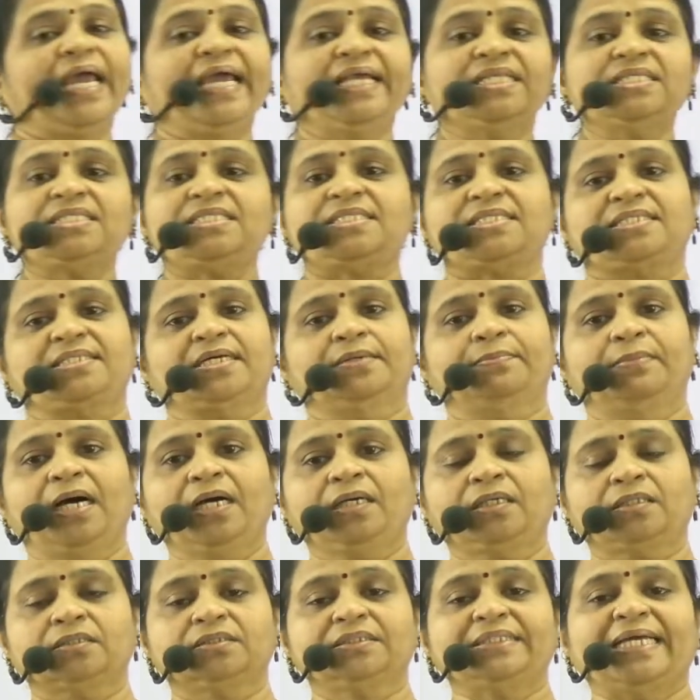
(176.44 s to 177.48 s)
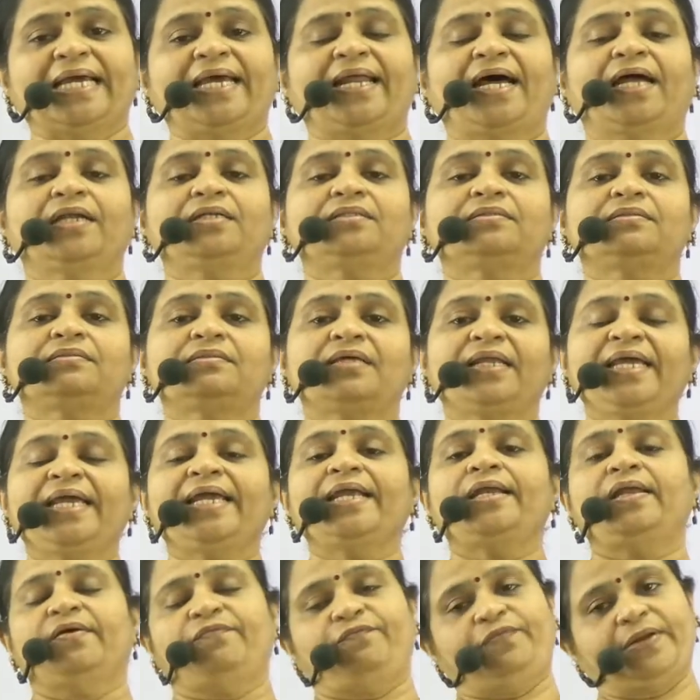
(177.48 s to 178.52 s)
in stomach there are
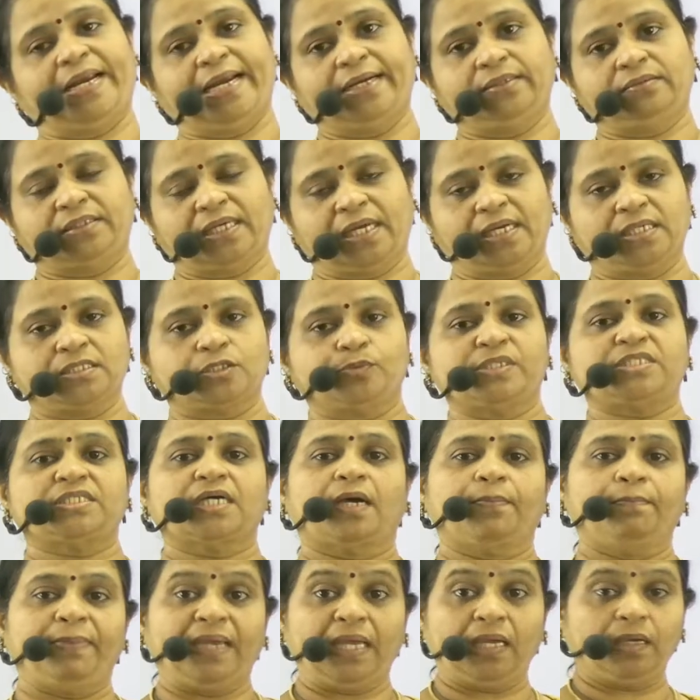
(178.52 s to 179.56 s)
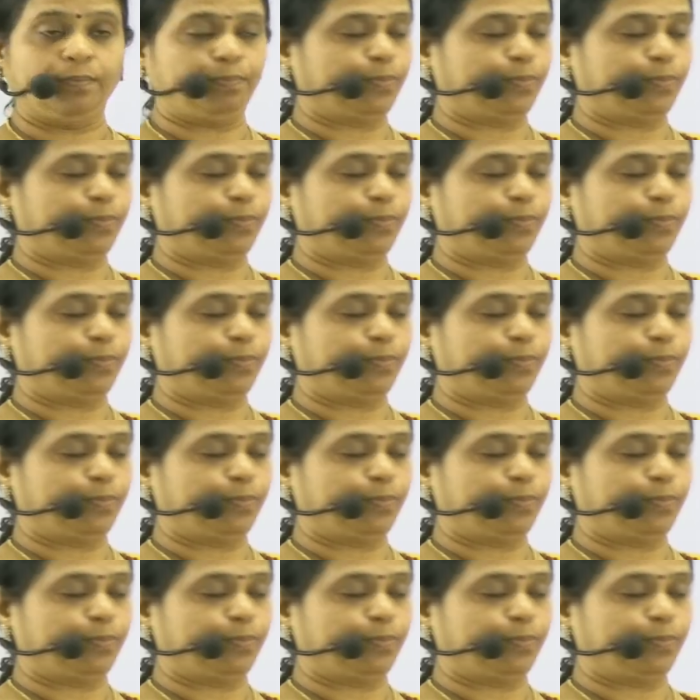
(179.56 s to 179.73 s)
three different things which are being